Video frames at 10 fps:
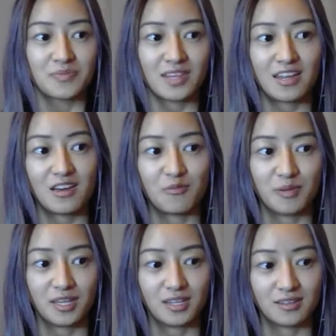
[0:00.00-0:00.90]
that have
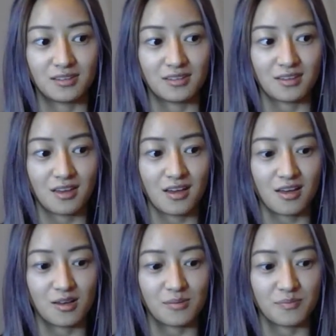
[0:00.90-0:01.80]
been
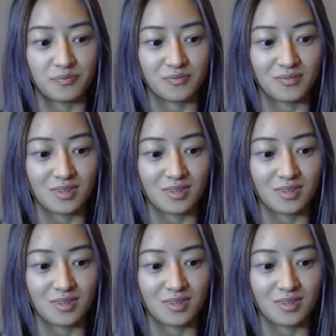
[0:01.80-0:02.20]
um